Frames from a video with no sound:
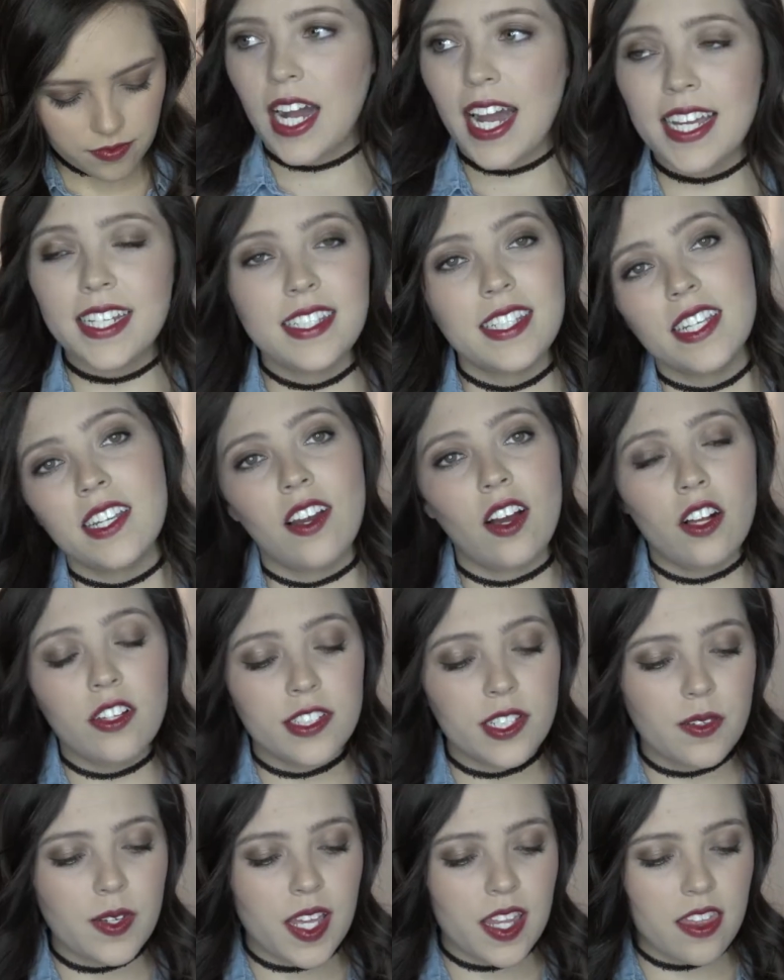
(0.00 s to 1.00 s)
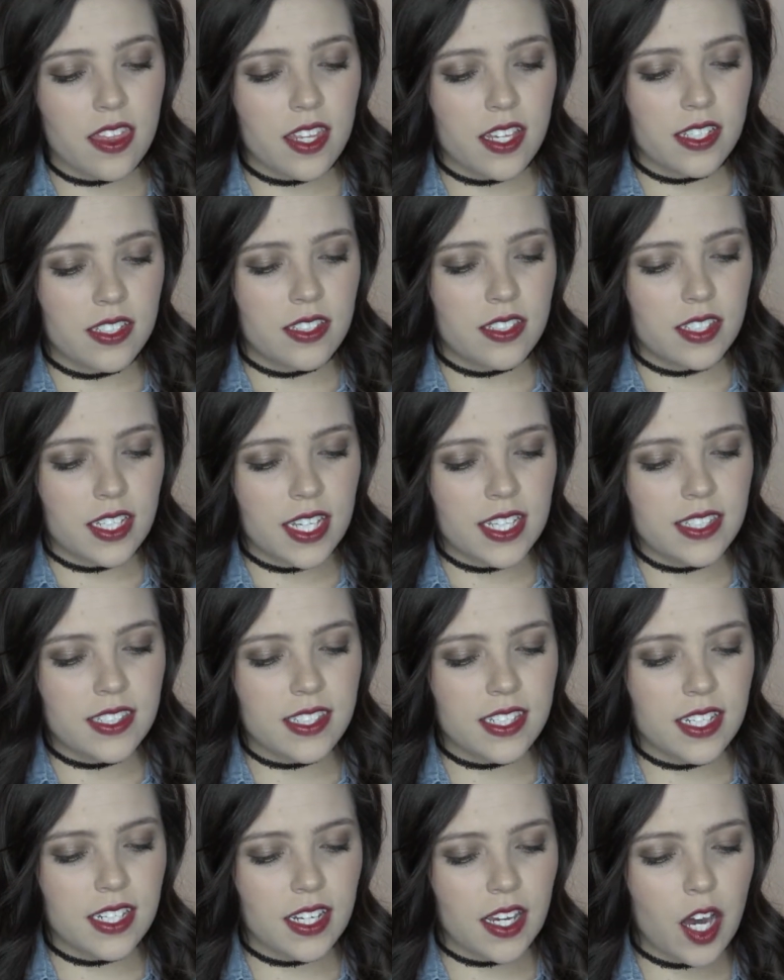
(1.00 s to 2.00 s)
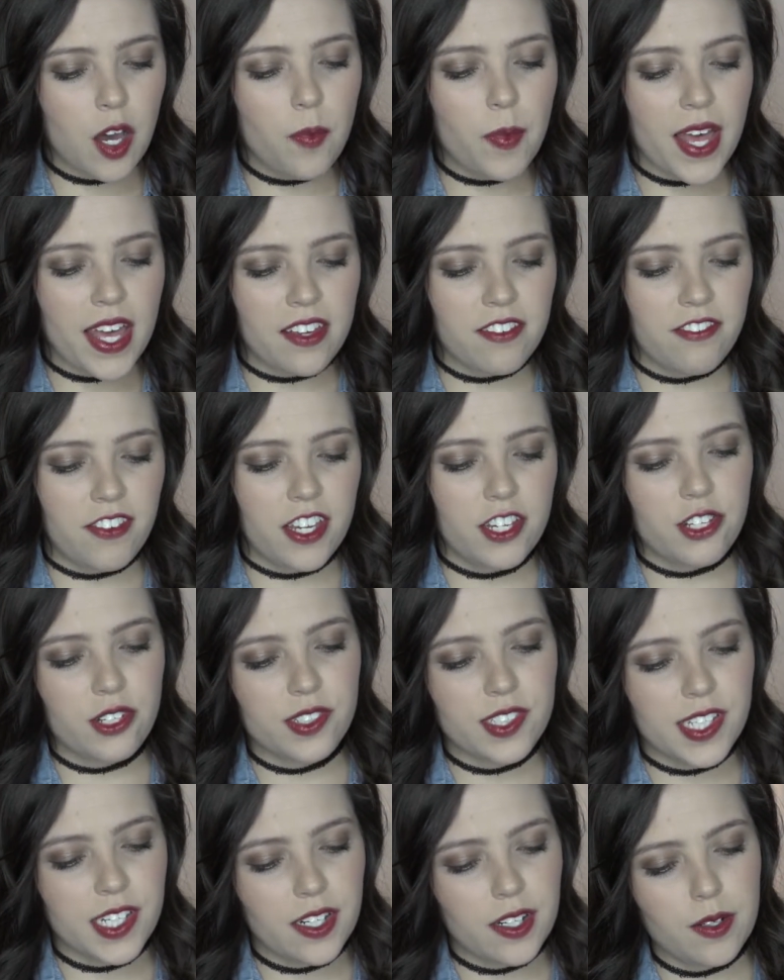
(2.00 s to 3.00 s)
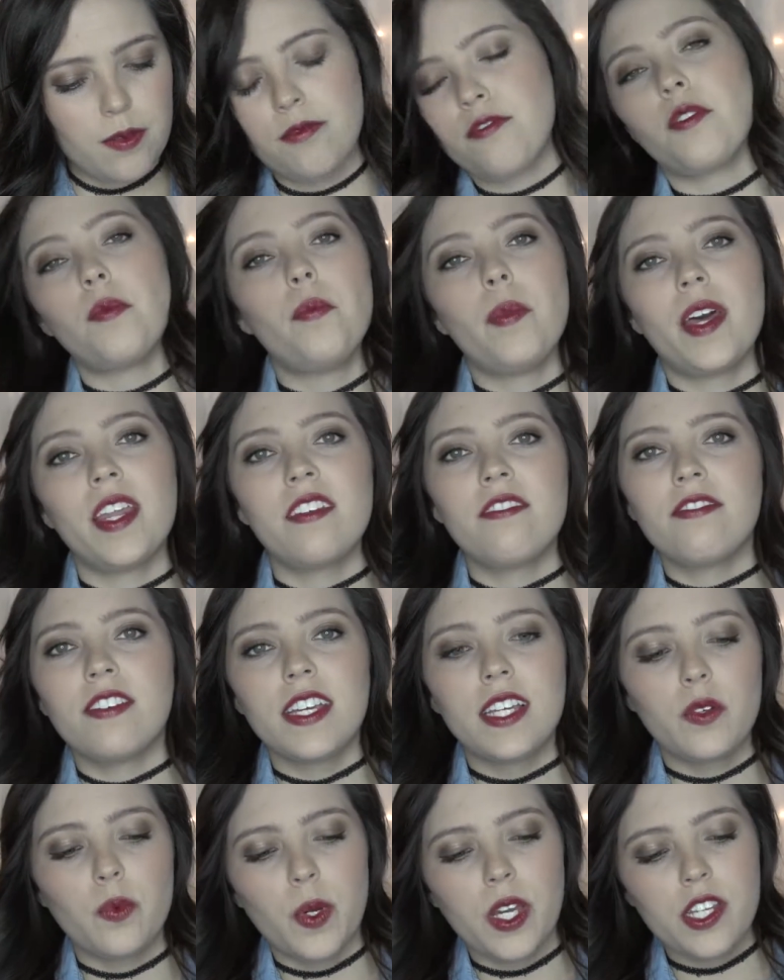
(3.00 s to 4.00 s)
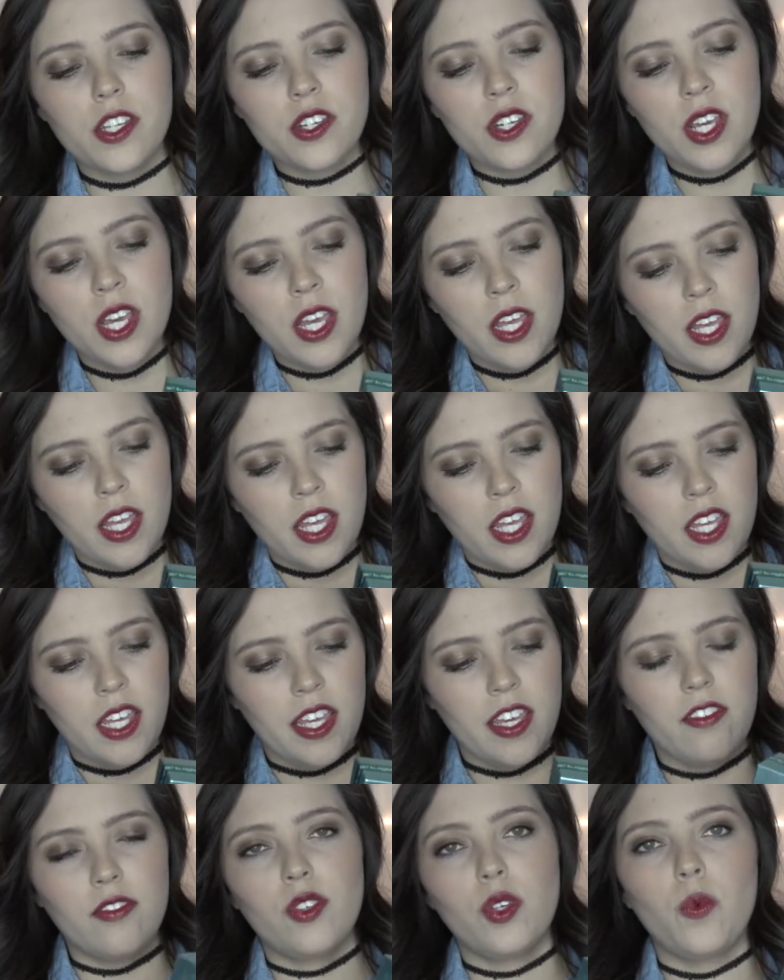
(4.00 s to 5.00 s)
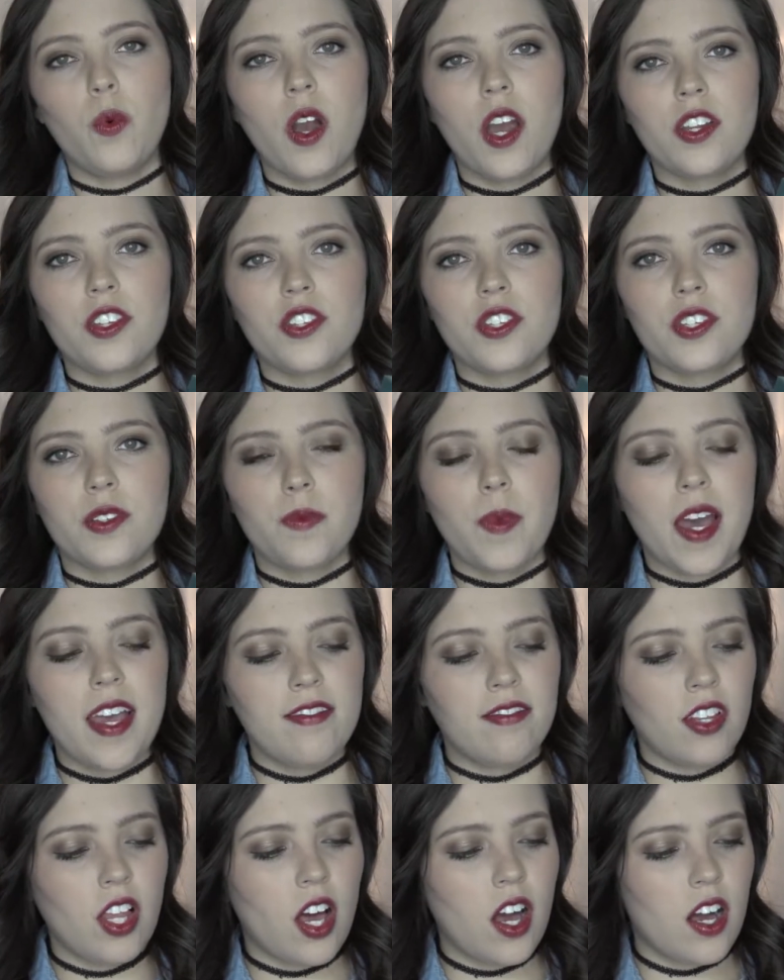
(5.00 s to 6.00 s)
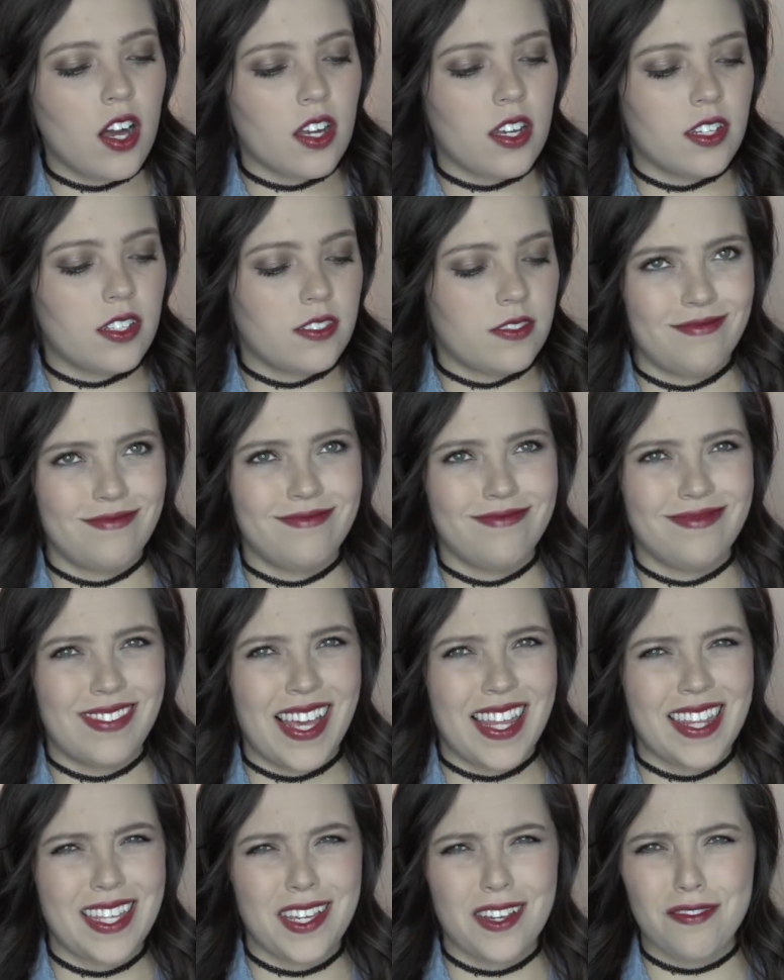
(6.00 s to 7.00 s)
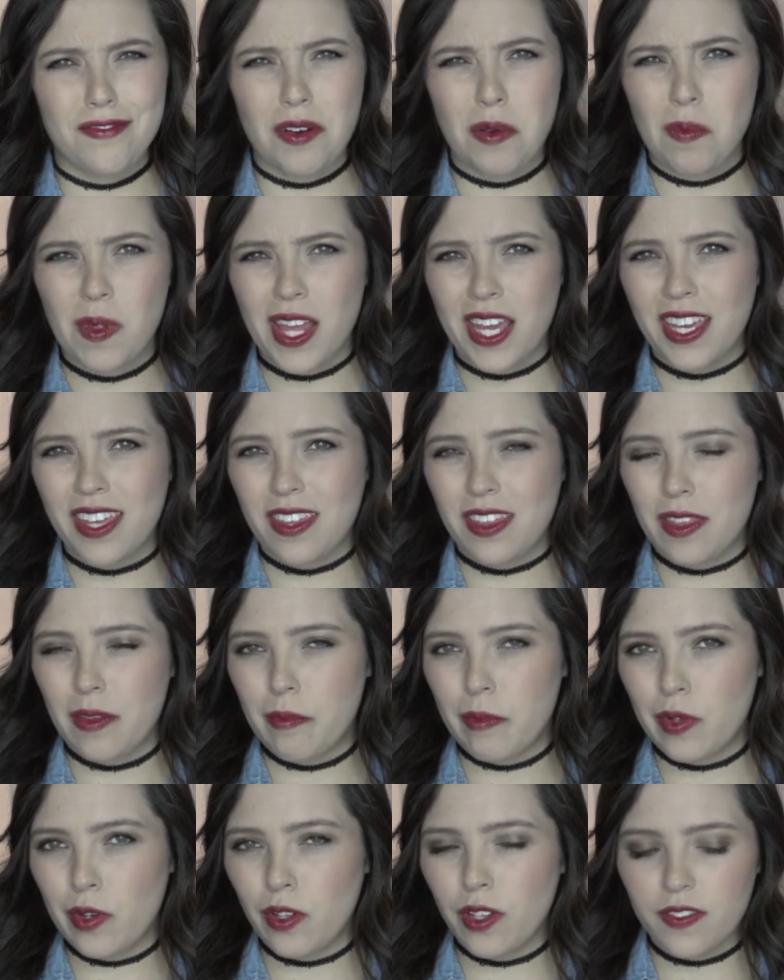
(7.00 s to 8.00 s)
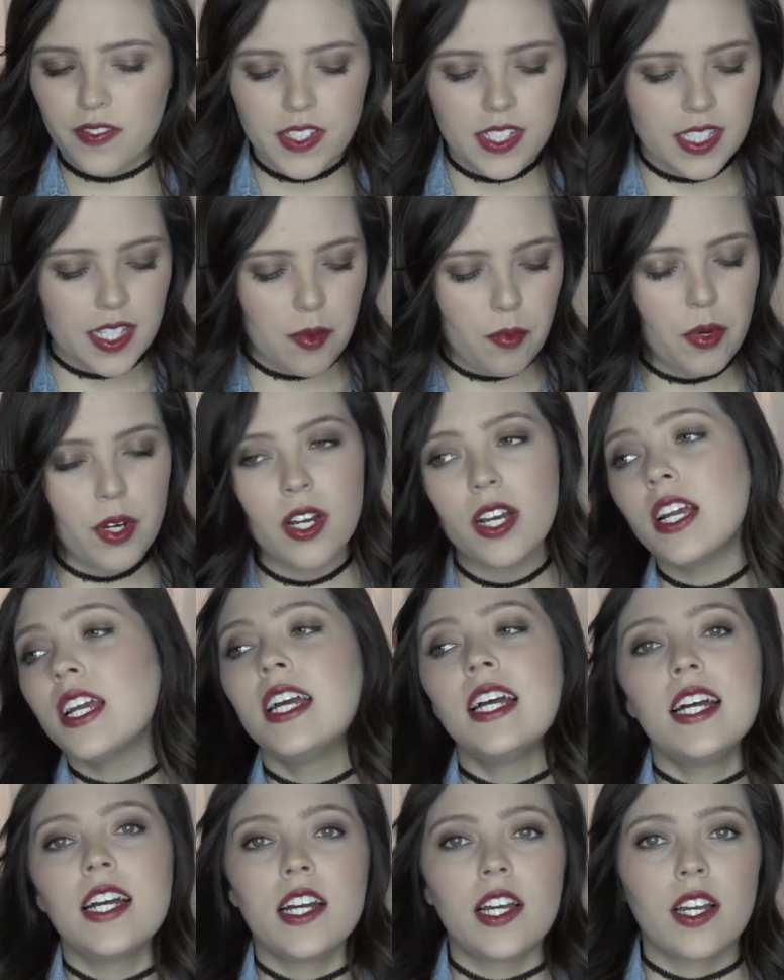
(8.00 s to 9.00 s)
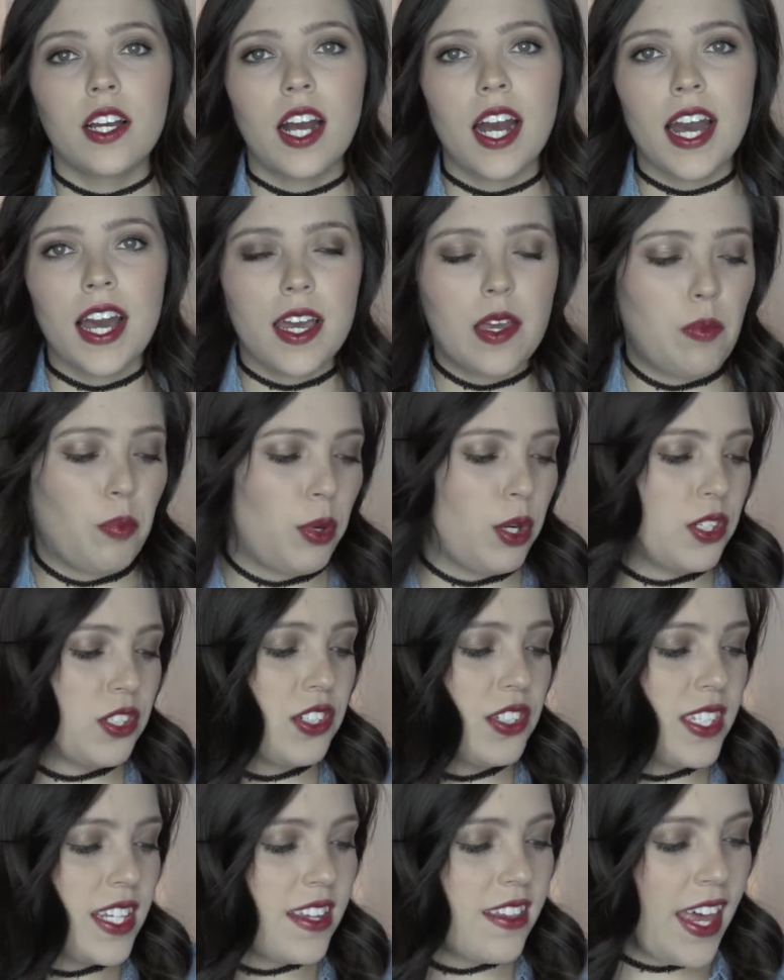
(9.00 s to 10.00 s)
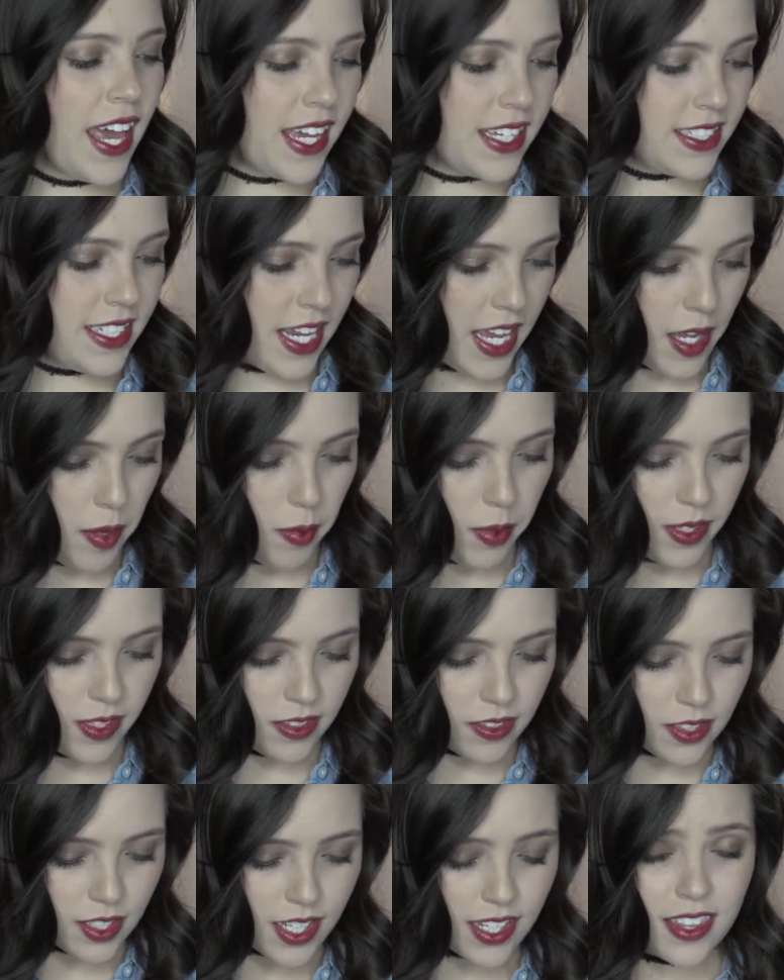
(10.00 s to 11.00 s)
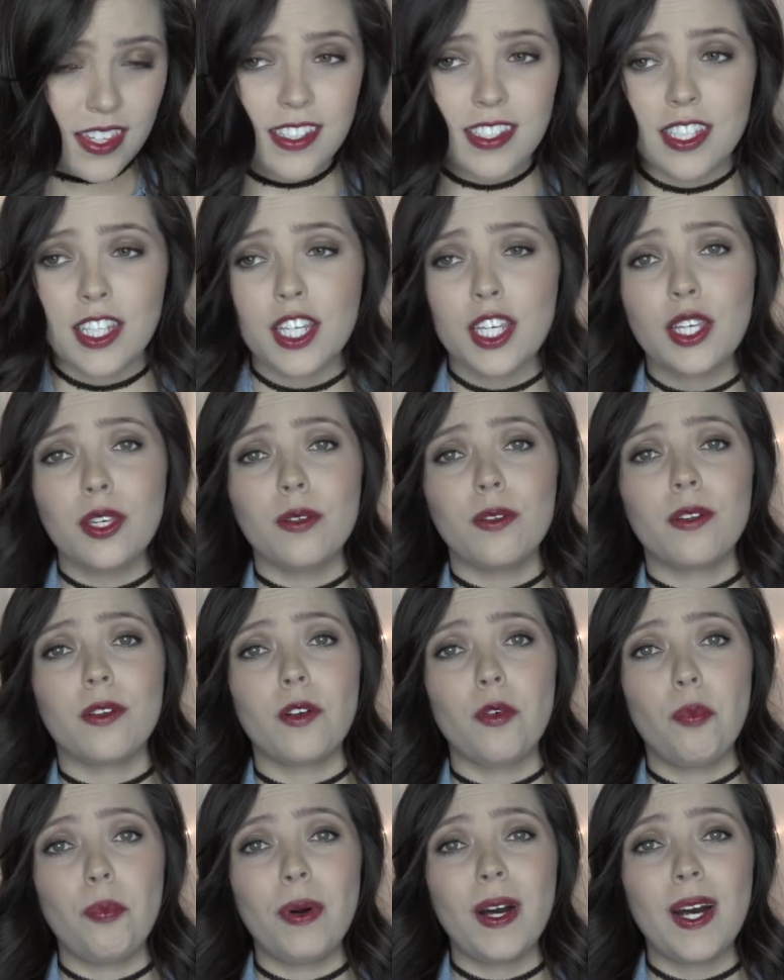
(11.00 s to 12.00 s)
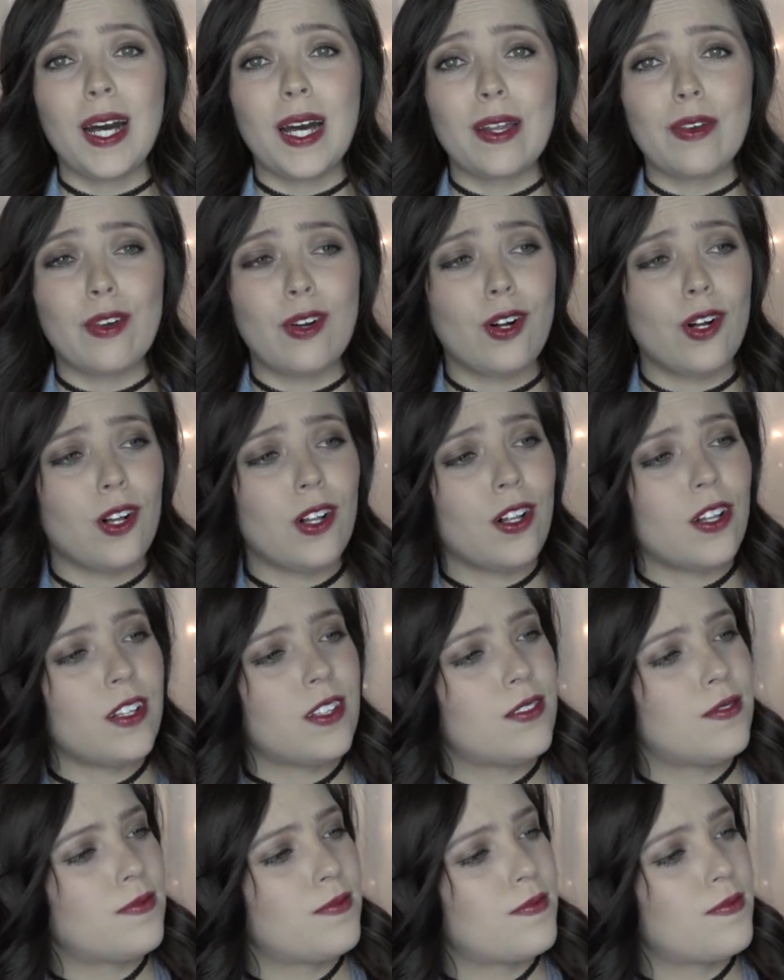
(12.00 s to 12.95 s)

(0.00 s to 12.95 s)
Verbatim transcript: I did also get this instant comeback facial serum from Benefit, which if you watched my vlog, hmm, I think from like the middle of December, I purchased it that day, but look at this cute little bottle.